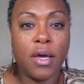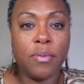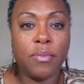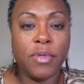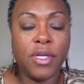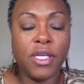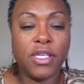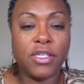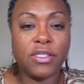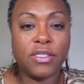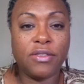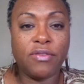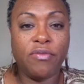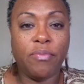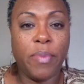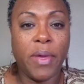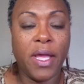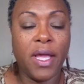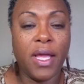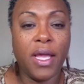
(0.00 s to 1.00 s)
years of
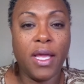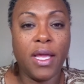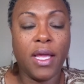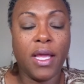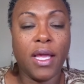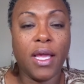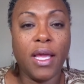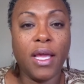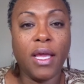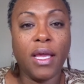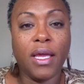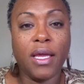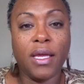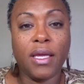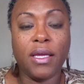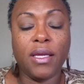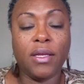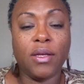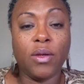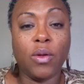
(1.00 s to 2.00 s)
being
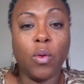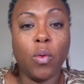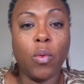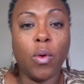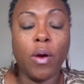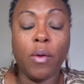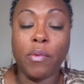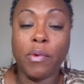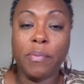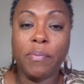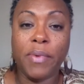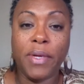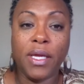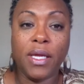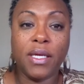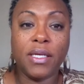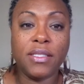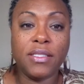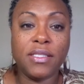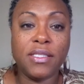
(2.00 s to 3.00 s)
in what would be
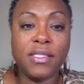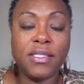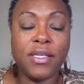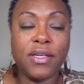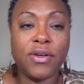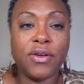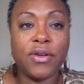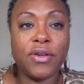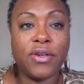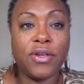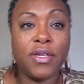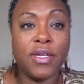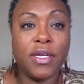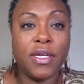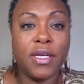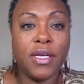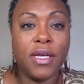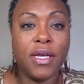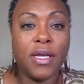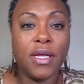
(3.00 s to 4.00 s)
considered
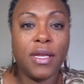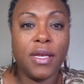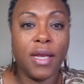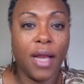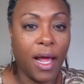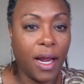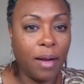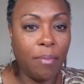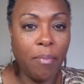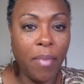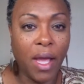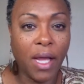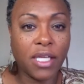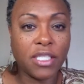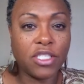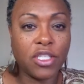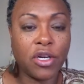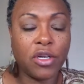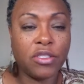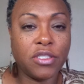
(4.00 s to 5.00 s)
not a mega
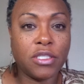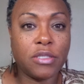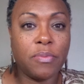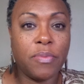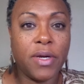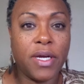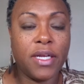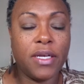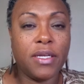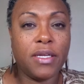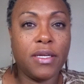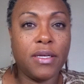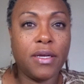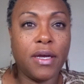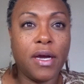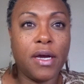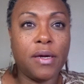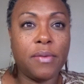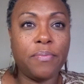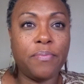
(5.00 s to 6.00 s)
church, but
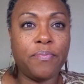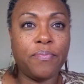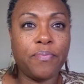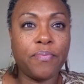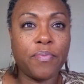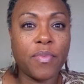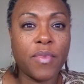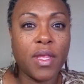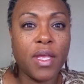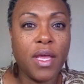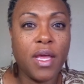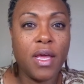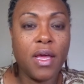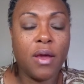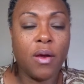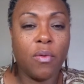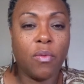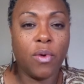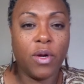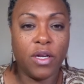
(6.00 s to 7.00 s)

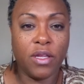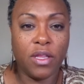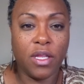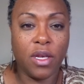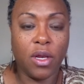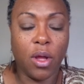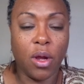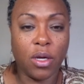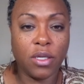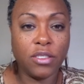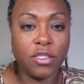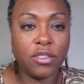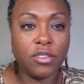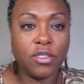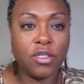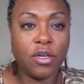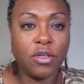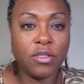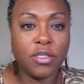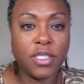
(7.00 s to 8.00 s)
one of the larger
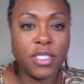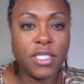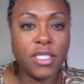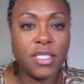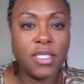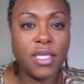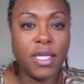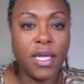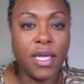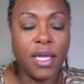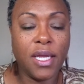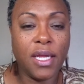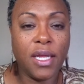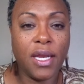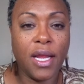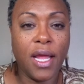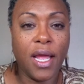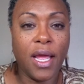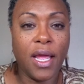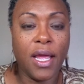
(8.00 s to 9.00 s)
churches in
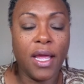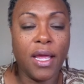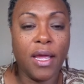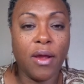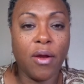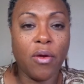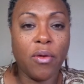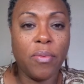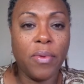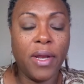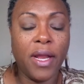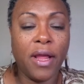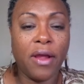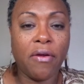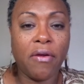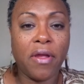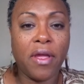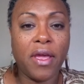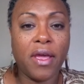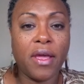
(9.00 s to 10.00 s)
a urban
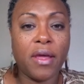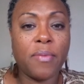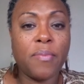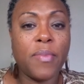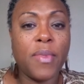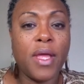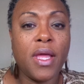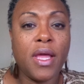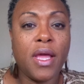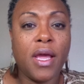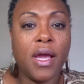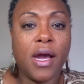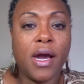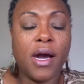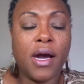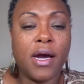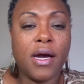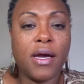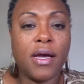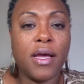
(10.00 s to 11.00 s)
area.
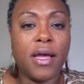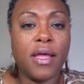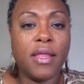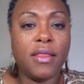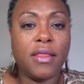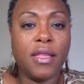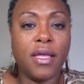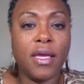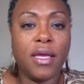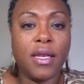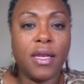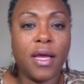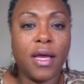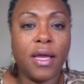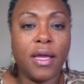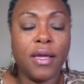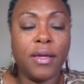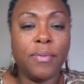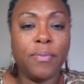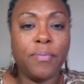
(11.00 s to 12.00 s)
And then
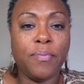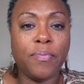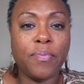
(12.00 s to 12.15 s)
I